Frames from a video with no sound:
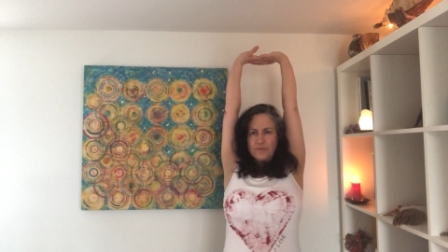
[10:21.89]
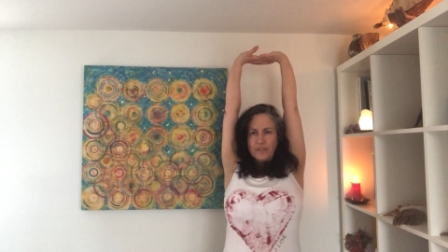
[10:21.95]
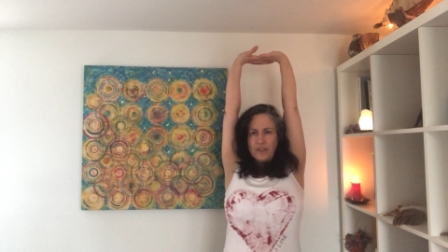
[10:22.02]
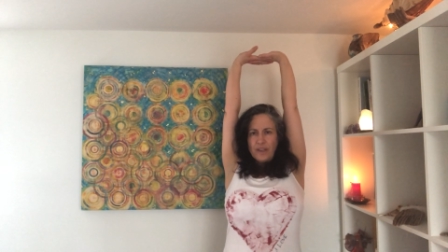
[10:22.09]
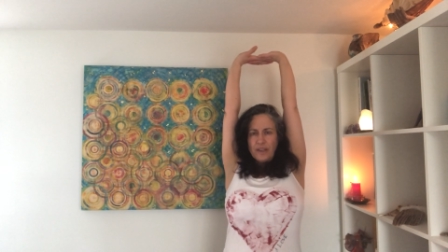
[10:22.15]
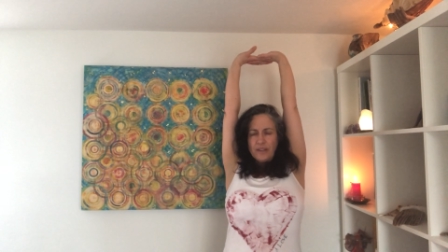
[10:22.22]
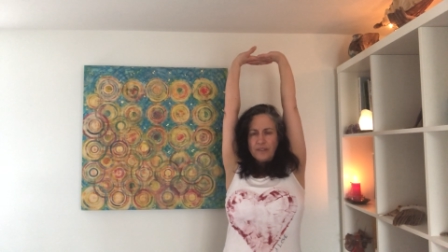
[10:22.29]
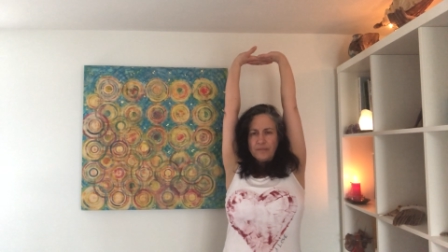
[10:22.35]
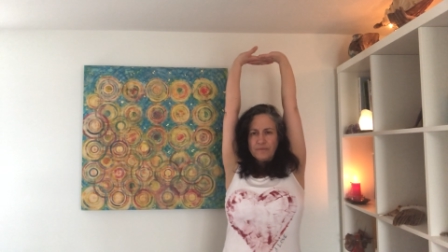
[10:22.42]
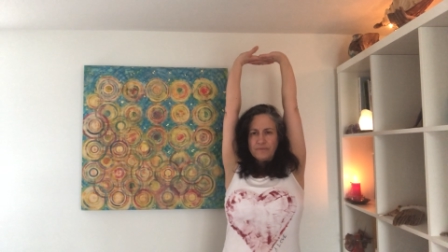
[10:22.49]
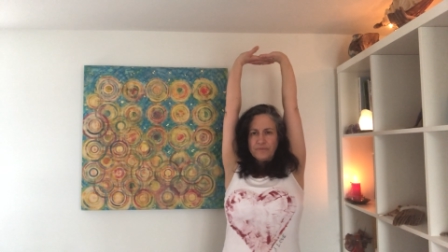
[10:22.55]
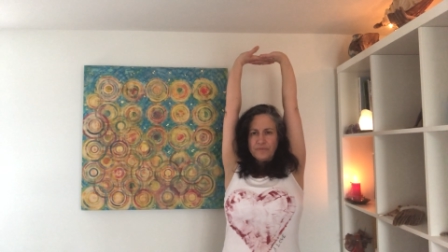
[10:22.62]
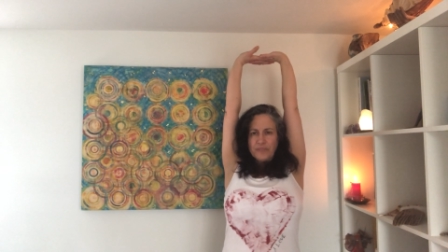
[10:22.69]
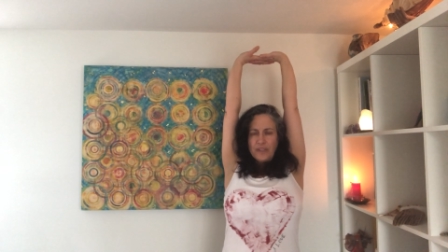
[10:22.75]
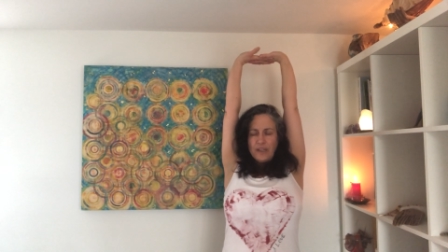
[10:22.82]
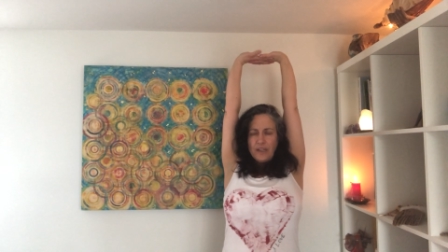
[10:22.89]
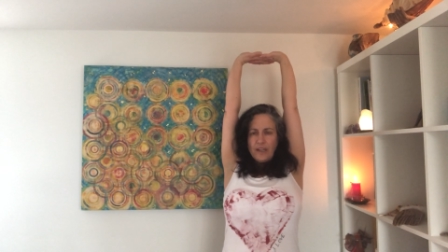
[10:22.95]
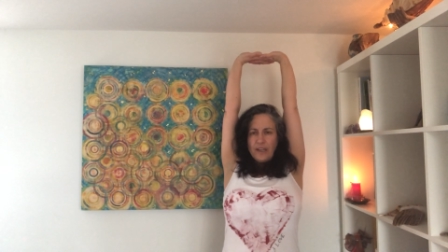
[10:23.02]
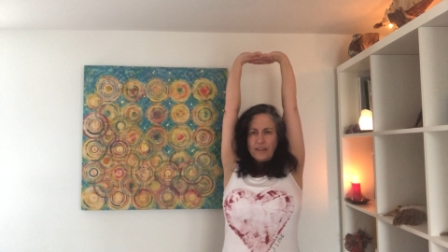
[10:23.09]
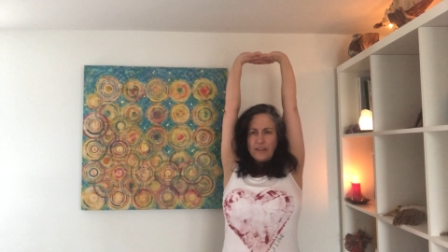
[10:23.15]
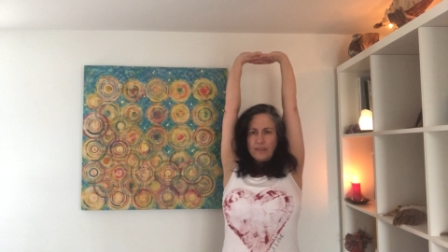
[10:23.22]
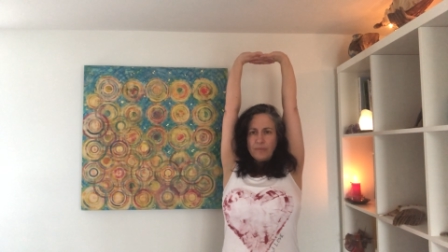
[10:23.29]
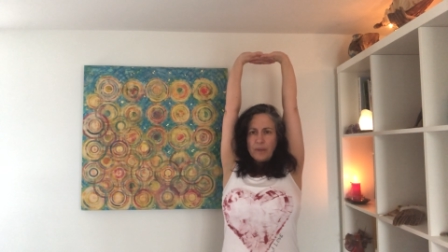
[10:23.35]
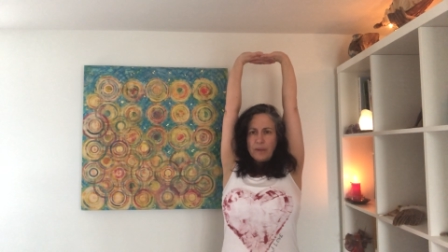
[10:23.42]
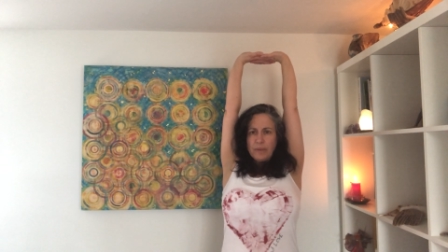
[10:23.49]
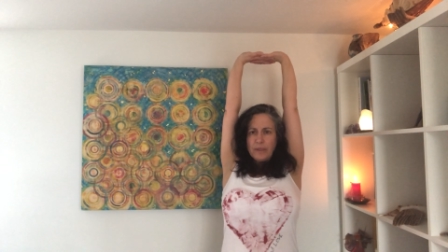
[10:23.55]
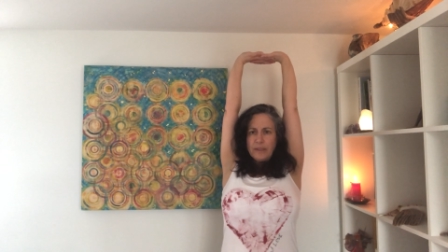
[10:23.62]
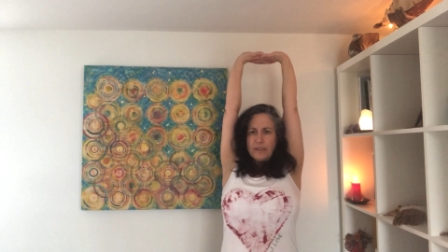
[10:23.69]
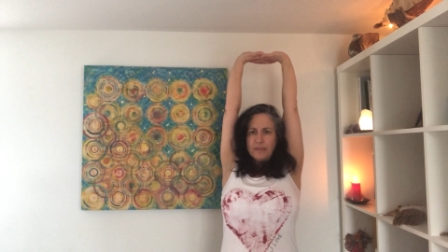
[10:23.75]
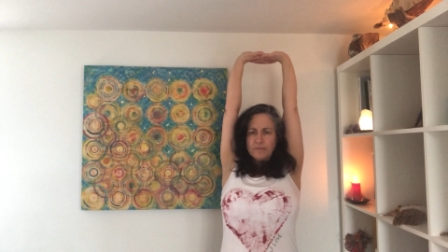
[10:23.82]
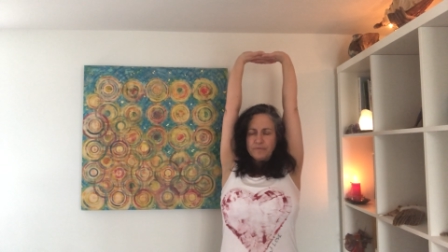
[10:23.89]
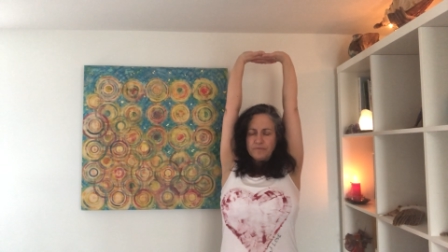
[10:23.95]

Okay. And then maybe